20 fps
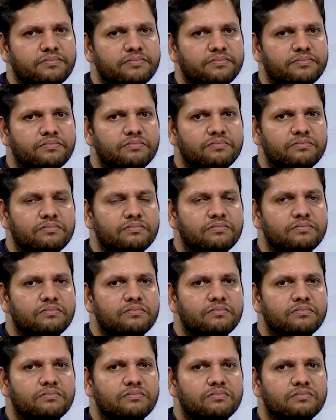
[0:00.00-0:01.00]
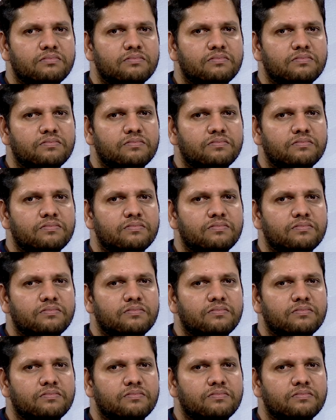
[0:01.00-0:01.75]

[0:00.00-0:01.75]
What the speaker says: Nothing is said.